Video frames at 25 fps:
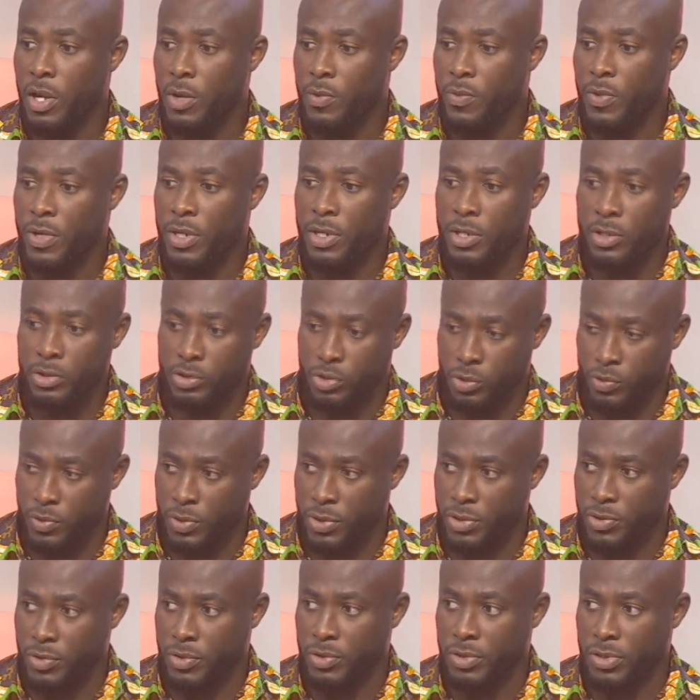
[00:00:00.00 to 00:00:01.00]
We need to
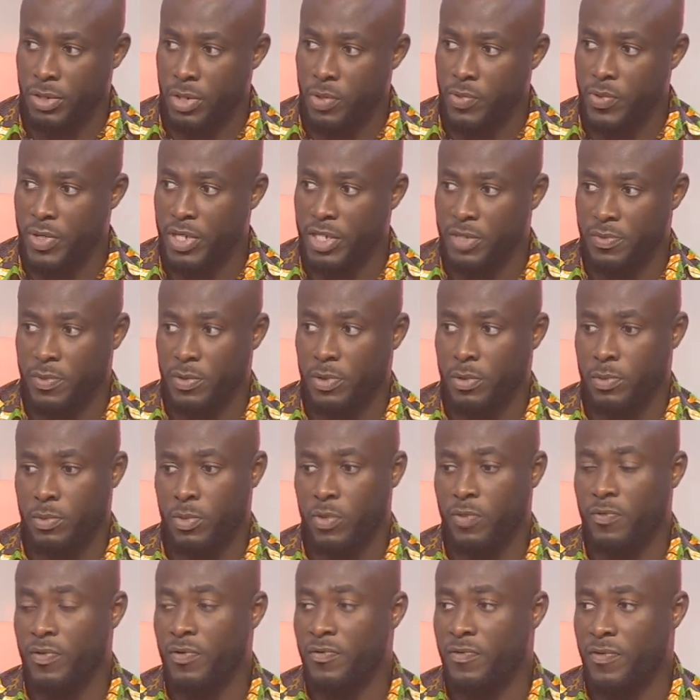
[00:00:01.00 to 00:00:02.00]
reduce the wage bill
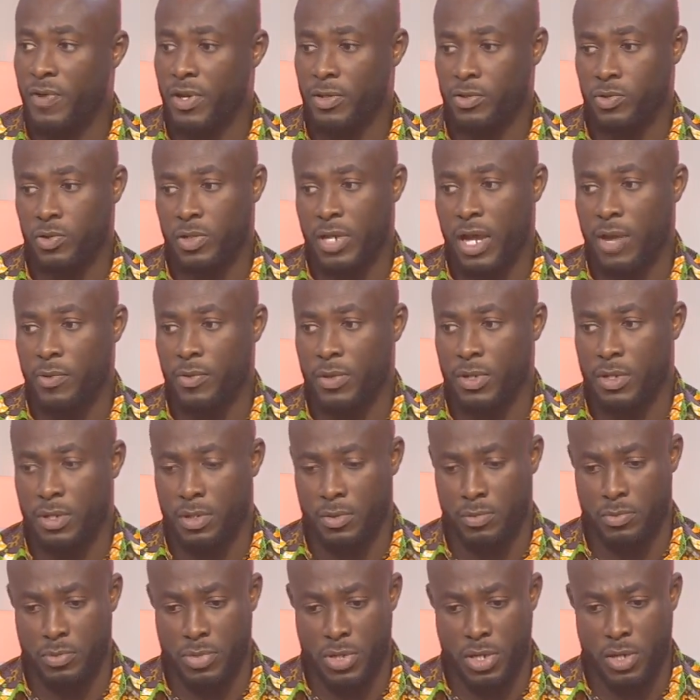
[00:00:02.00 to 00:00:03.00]
moving forward so that we
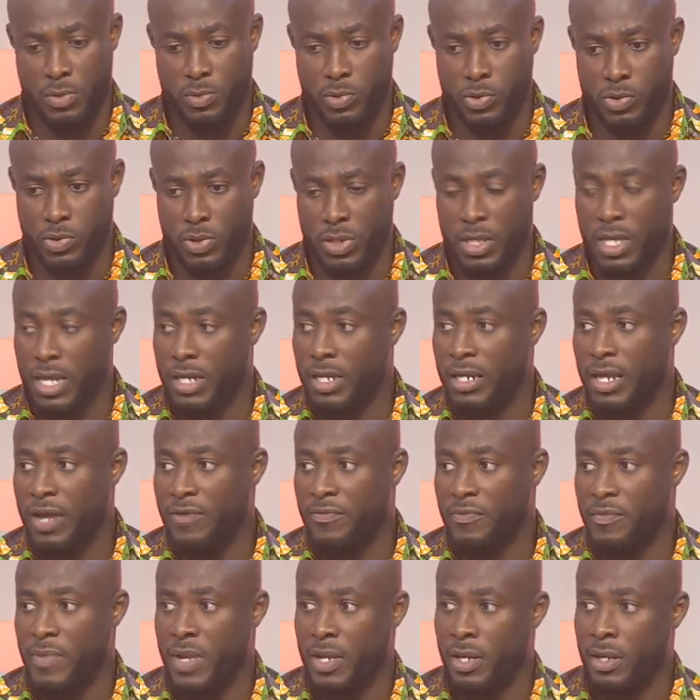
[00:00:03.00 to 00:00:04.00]
can be able to get
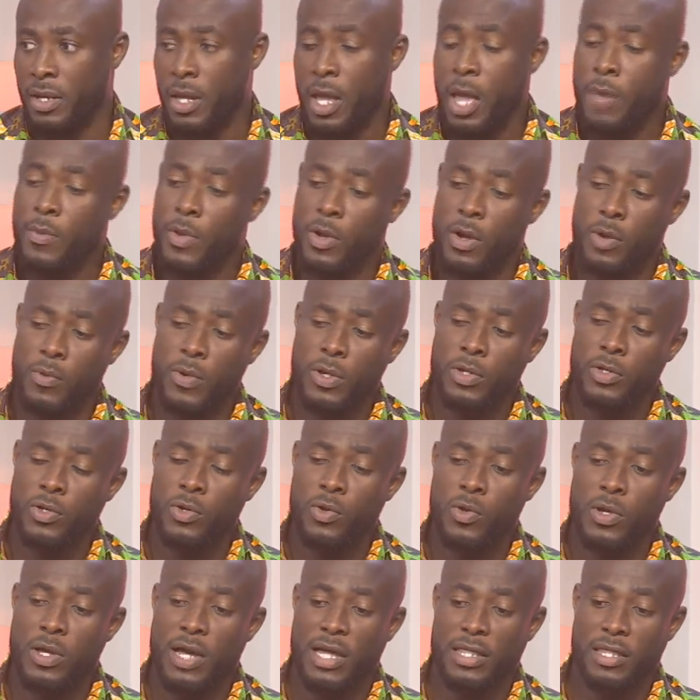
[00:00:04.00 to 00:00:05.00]
enough money. Because when you
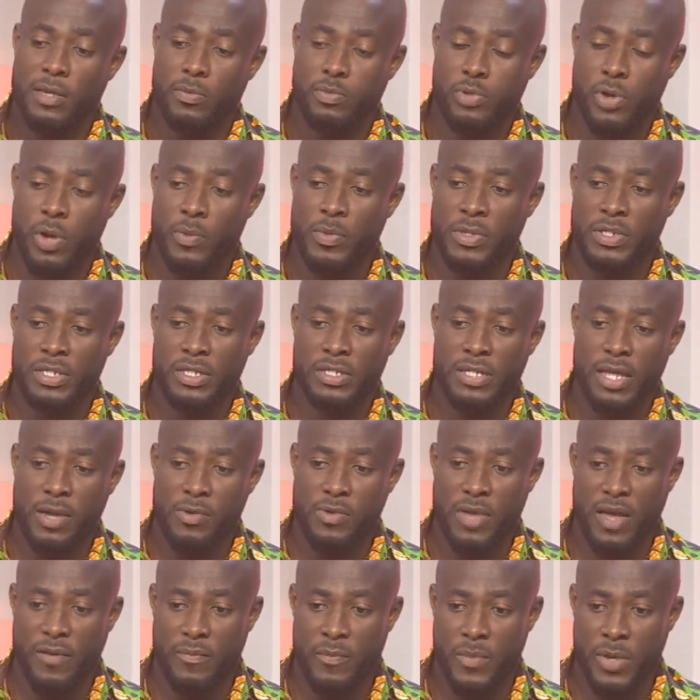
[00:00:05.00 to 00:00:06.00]
look at the promises that
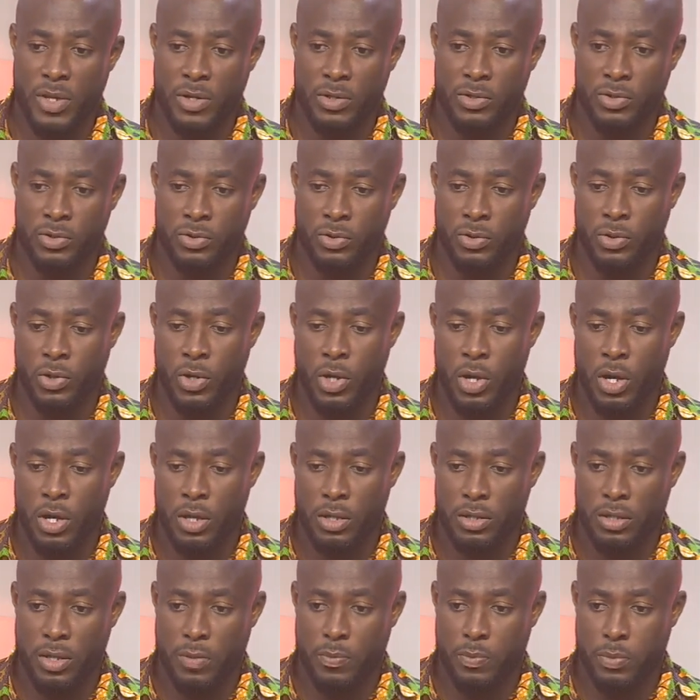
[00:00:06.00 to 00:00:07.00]
we have made to
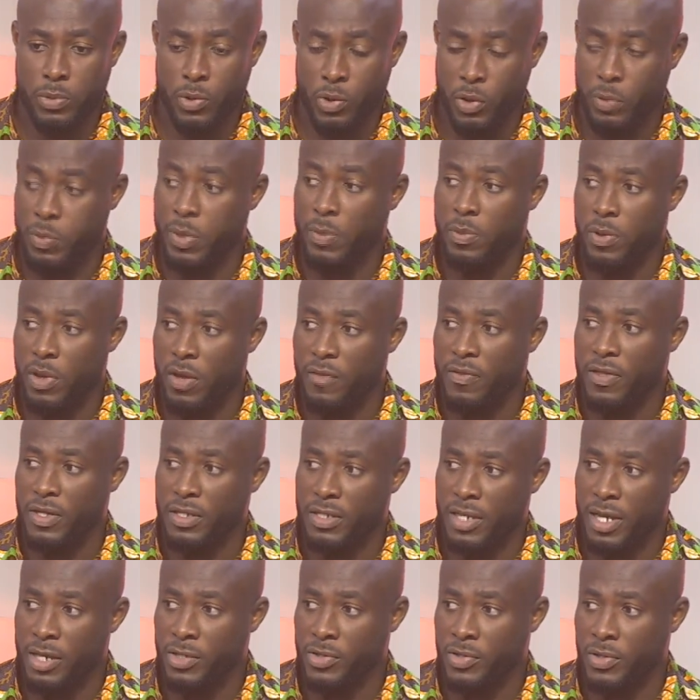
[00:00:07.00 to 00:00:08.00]
the good people of
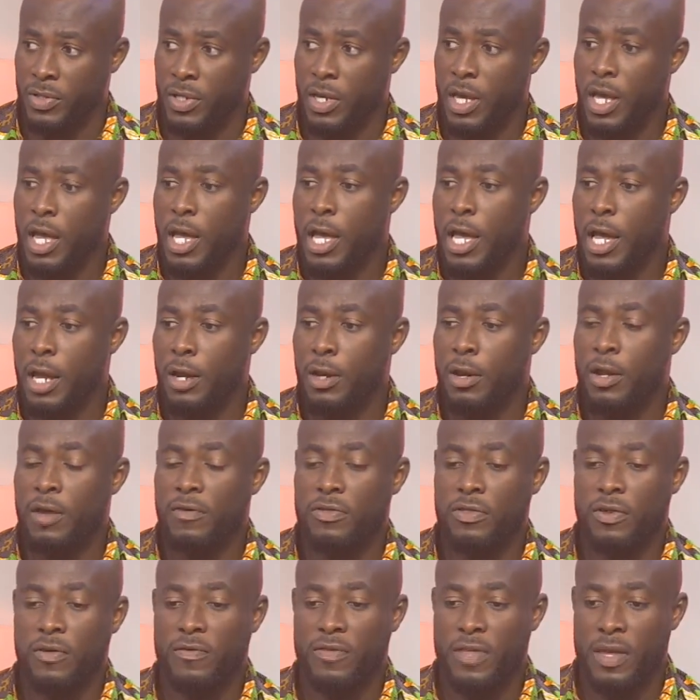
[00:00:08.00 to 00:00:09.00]
this country, a
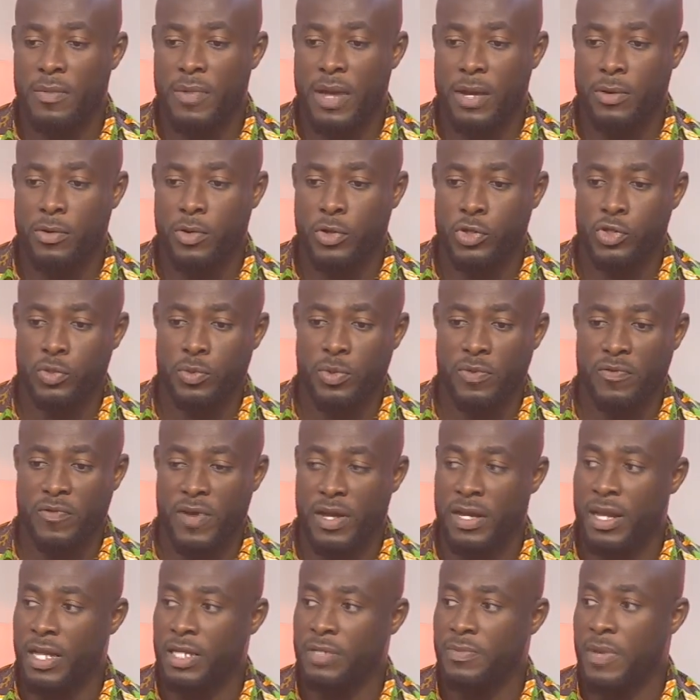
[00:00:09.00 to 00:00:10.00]
lot of them are going to be
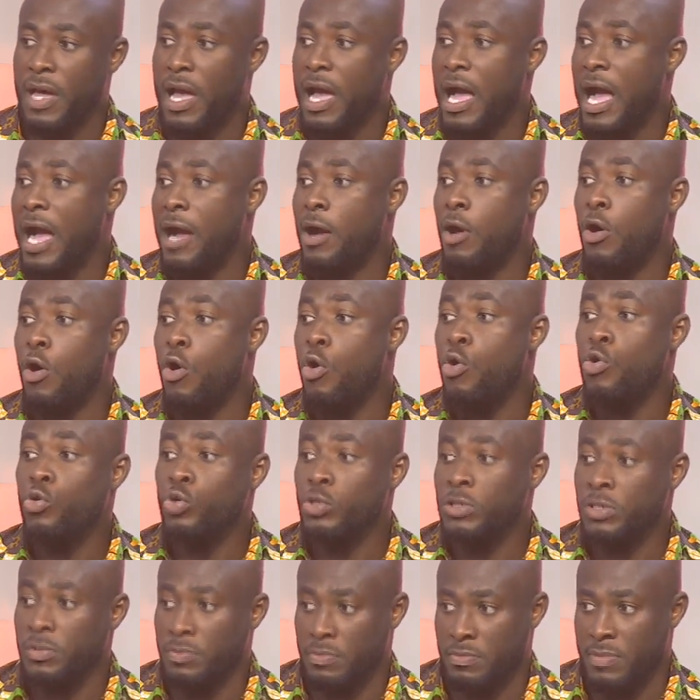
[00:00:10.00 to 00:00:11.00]
financed by our
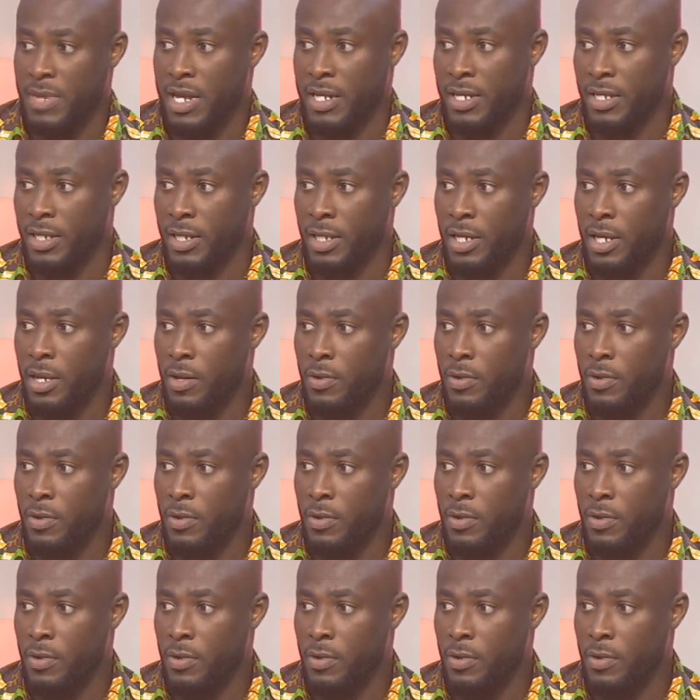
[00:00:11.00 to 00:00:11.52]
own money.